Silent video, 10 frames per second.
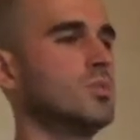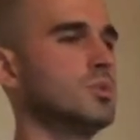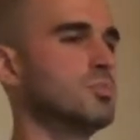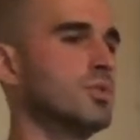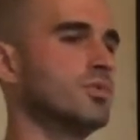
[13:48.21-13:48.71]

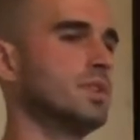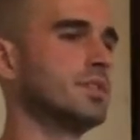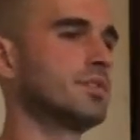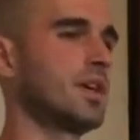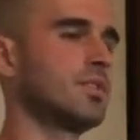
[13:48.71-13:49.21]
remove
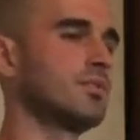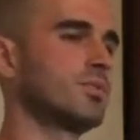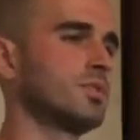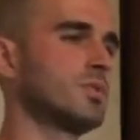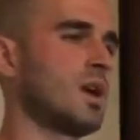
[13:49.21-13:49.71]
the sand
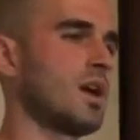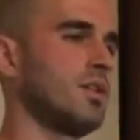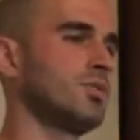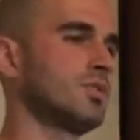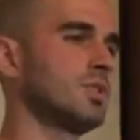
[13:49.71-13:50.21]
from the
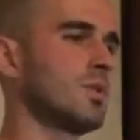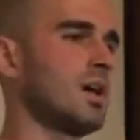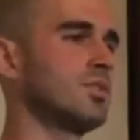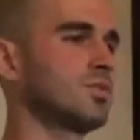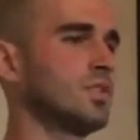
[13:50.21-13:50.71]
rice or the
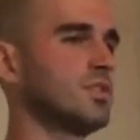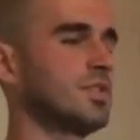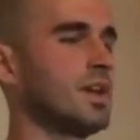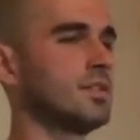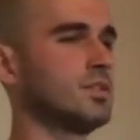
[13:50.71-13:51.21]
rice from the
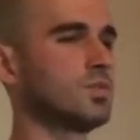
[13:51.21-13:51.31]
sand?